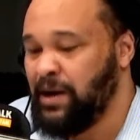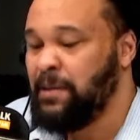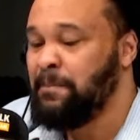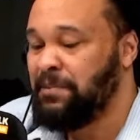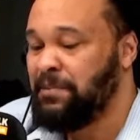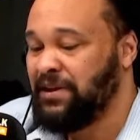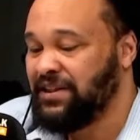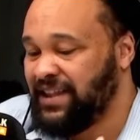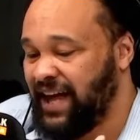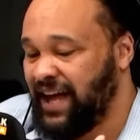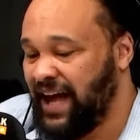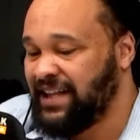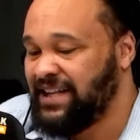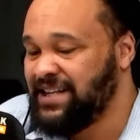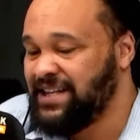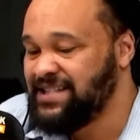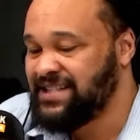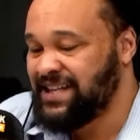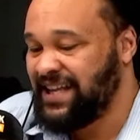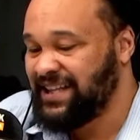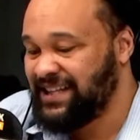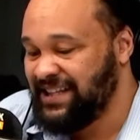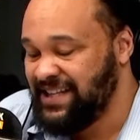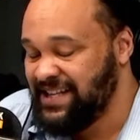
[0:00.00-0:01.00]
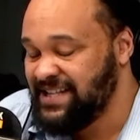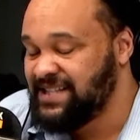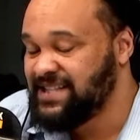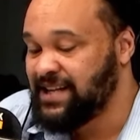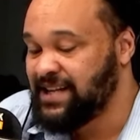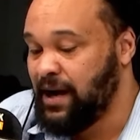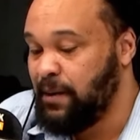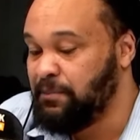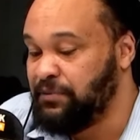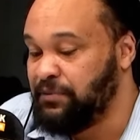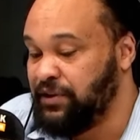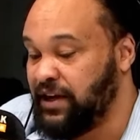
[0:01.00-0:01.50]
but that is at least
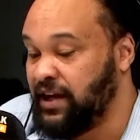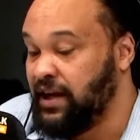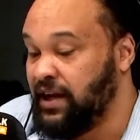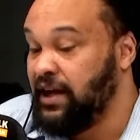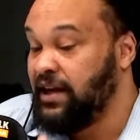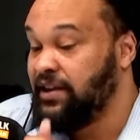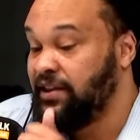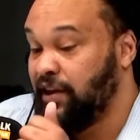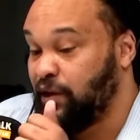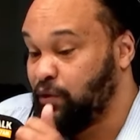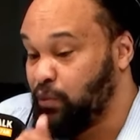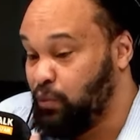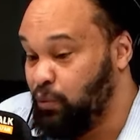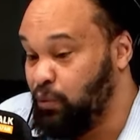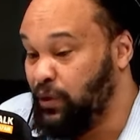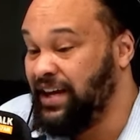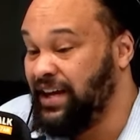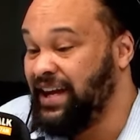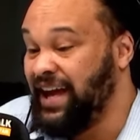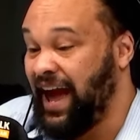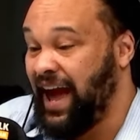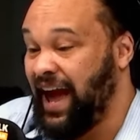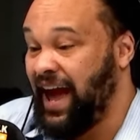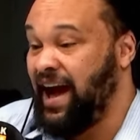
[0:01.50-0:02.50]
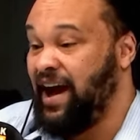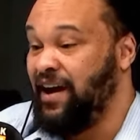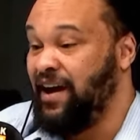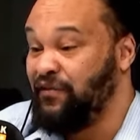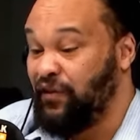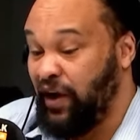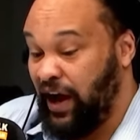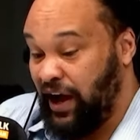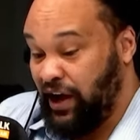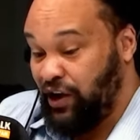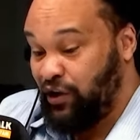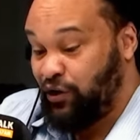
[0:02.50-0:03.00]
something that we have
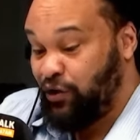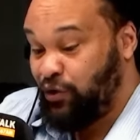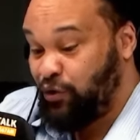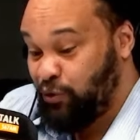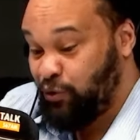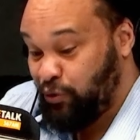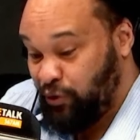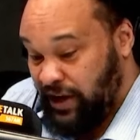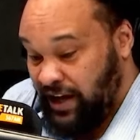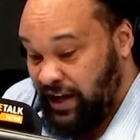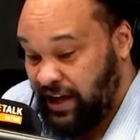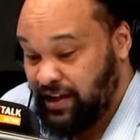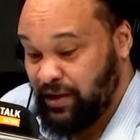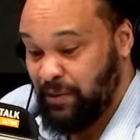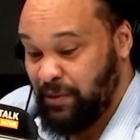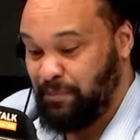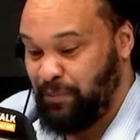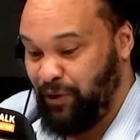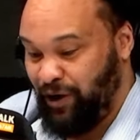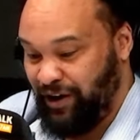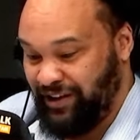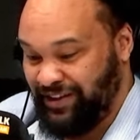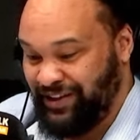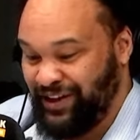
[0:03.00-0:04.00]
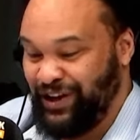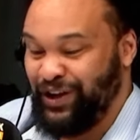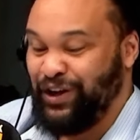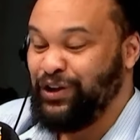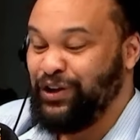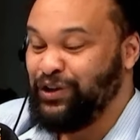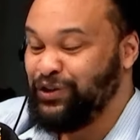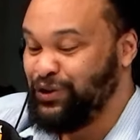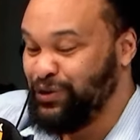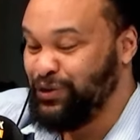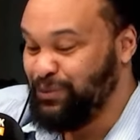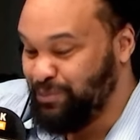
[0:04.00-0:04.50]
agreed upon
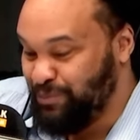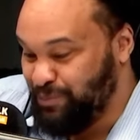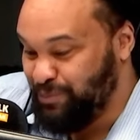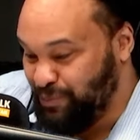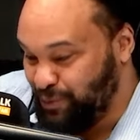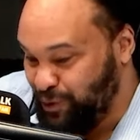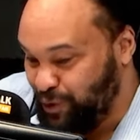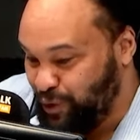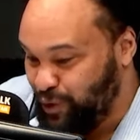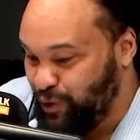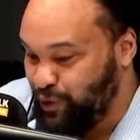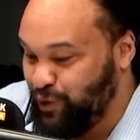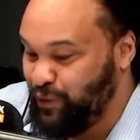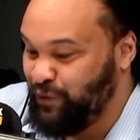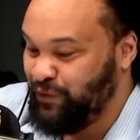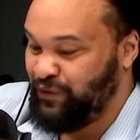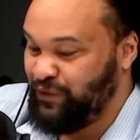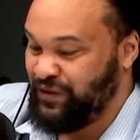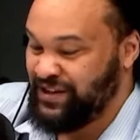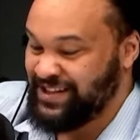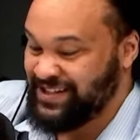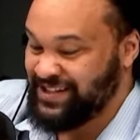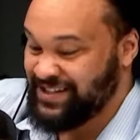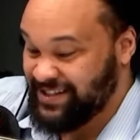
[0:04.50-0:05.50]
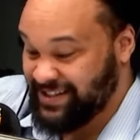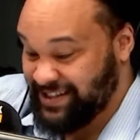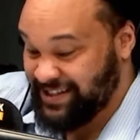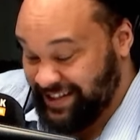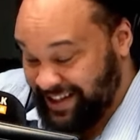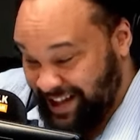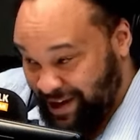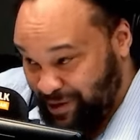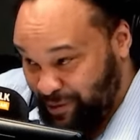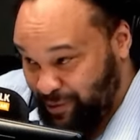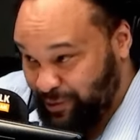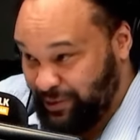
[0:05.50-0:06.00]
to move
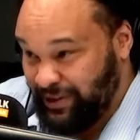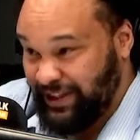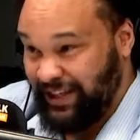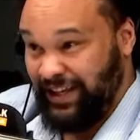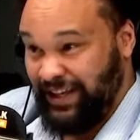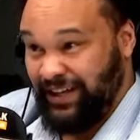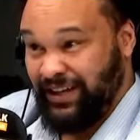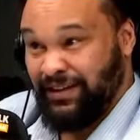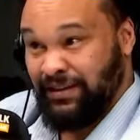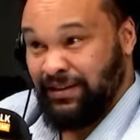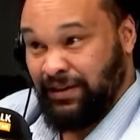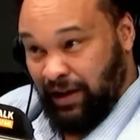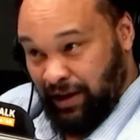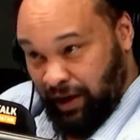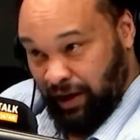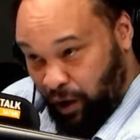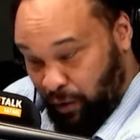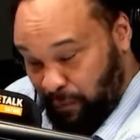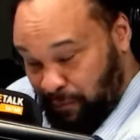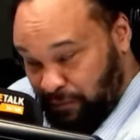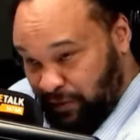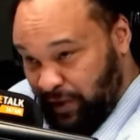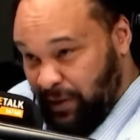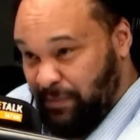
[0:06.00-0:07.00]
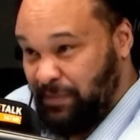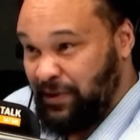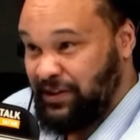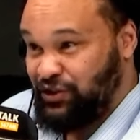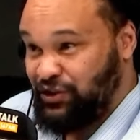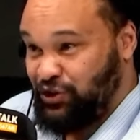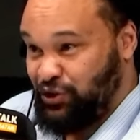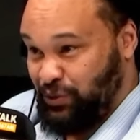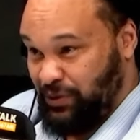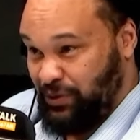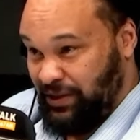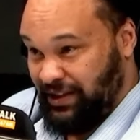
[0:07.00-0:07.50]
slowly, hopefully but
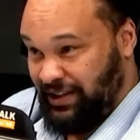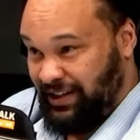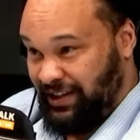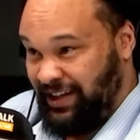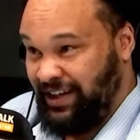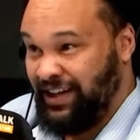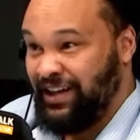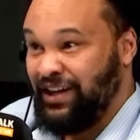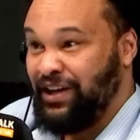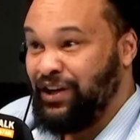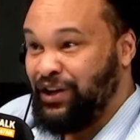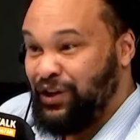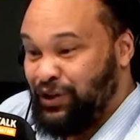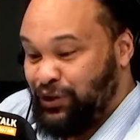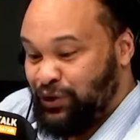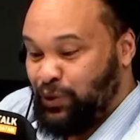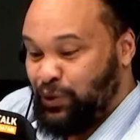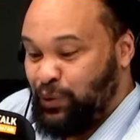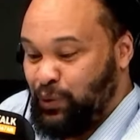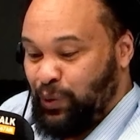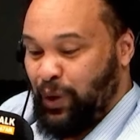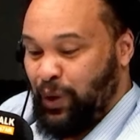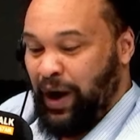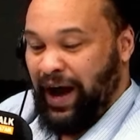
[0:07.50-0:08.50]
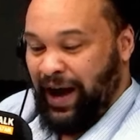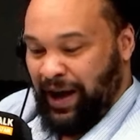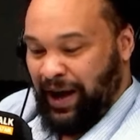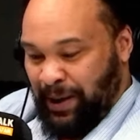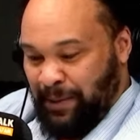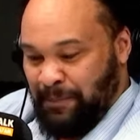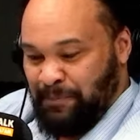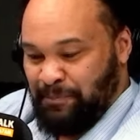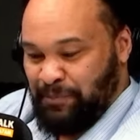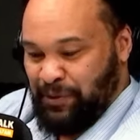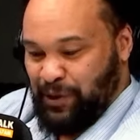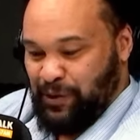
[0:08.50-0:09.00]
surely, to a
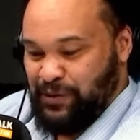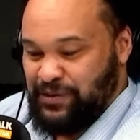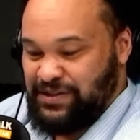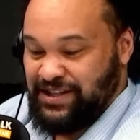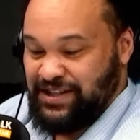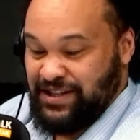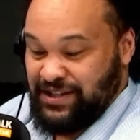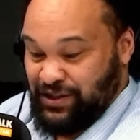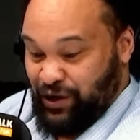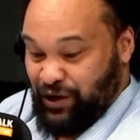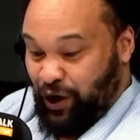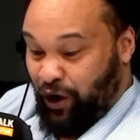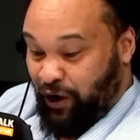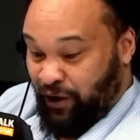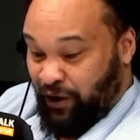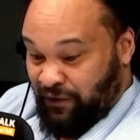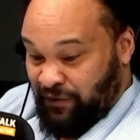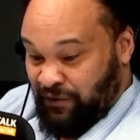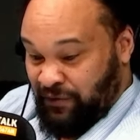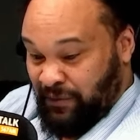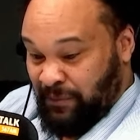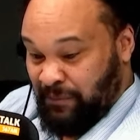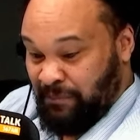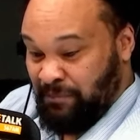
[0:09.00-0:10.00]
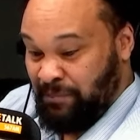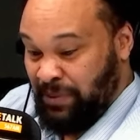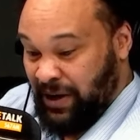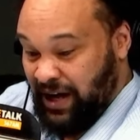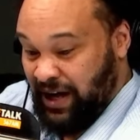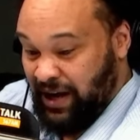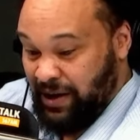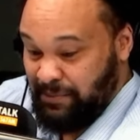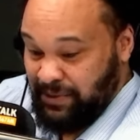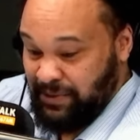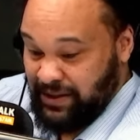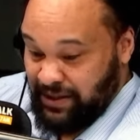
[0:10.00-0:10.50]
process of
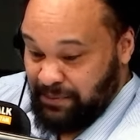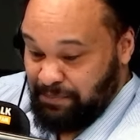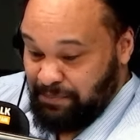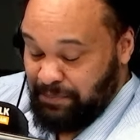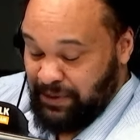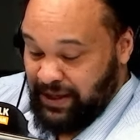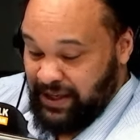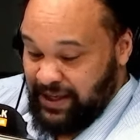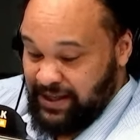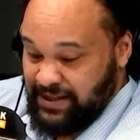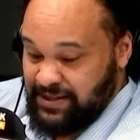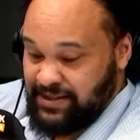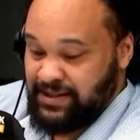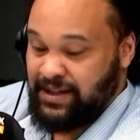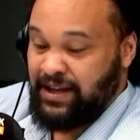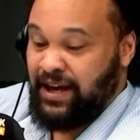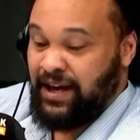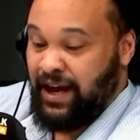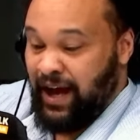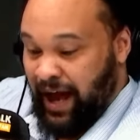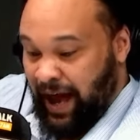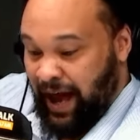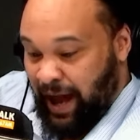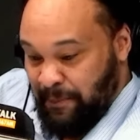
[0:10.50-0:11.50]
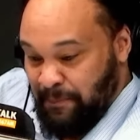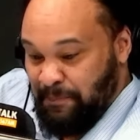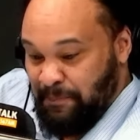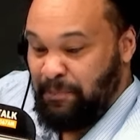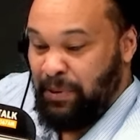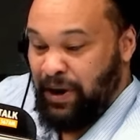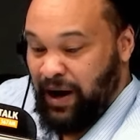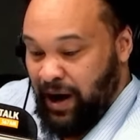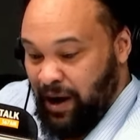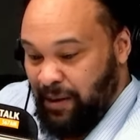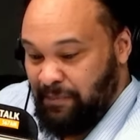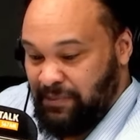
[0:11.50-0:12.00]
permanent peace and
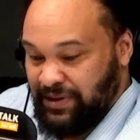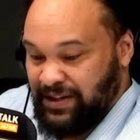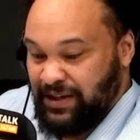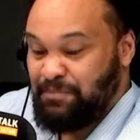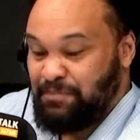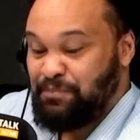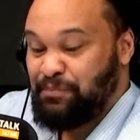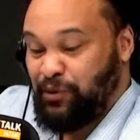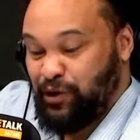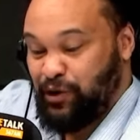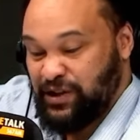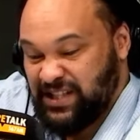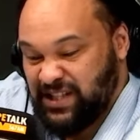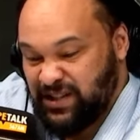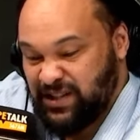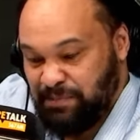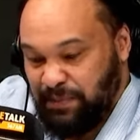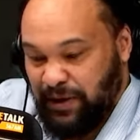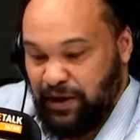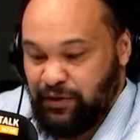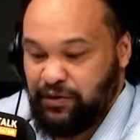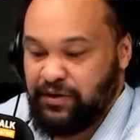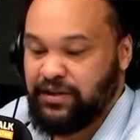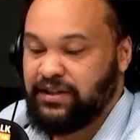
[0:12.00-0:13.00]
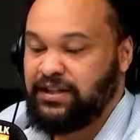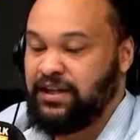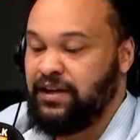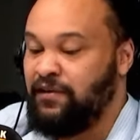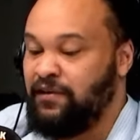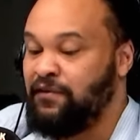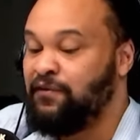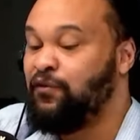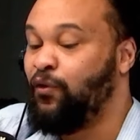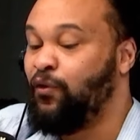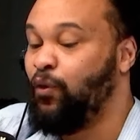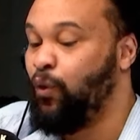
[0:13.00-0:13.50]
permanent prosperity
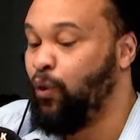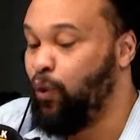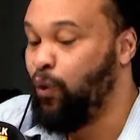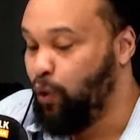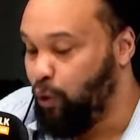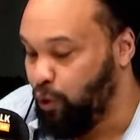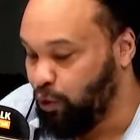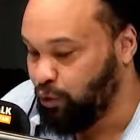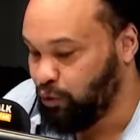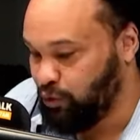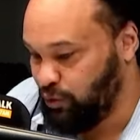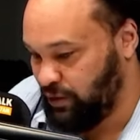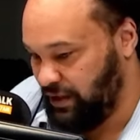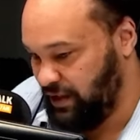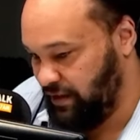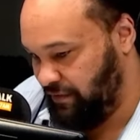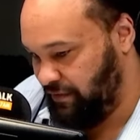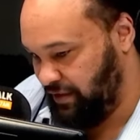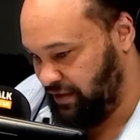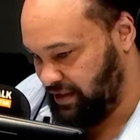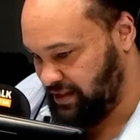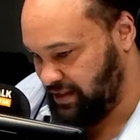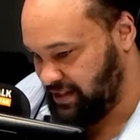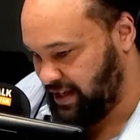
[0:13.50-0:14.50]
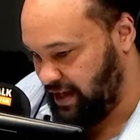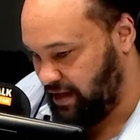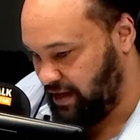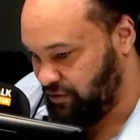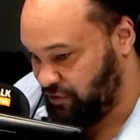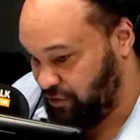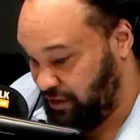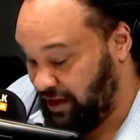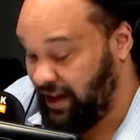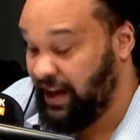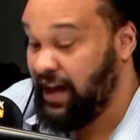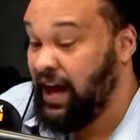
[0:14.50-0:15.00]
for all who live in this
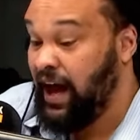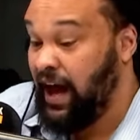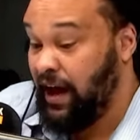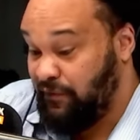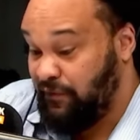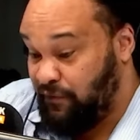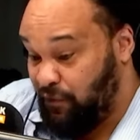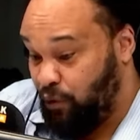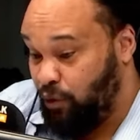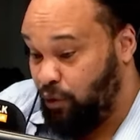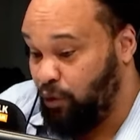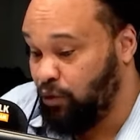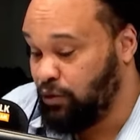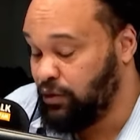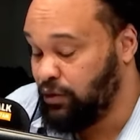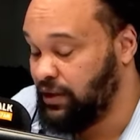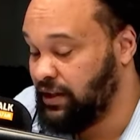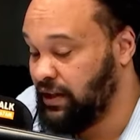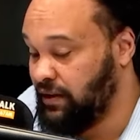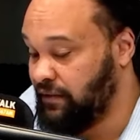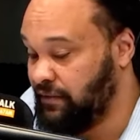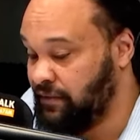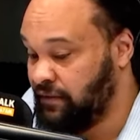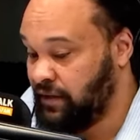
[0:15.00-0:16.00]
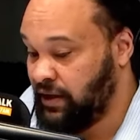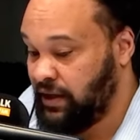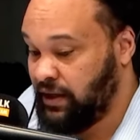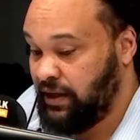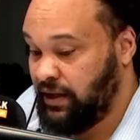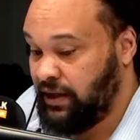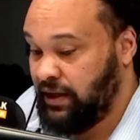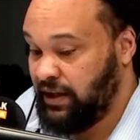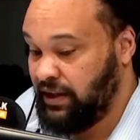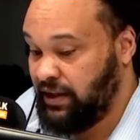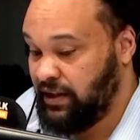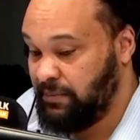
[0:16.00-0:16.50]
country and for all who live
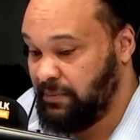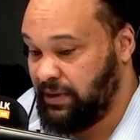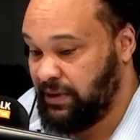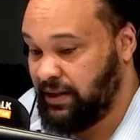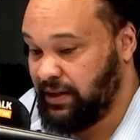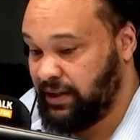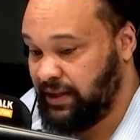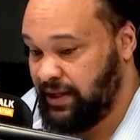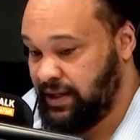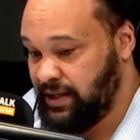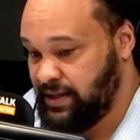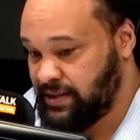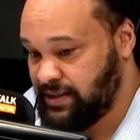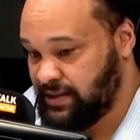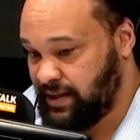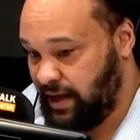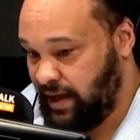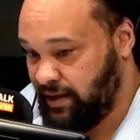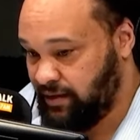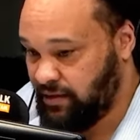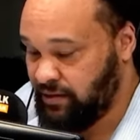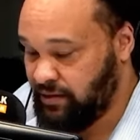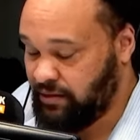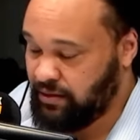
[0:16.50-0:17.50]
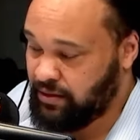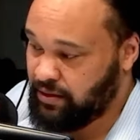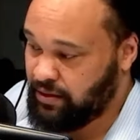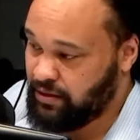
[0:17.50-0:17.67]
in the Middle East, Daniel.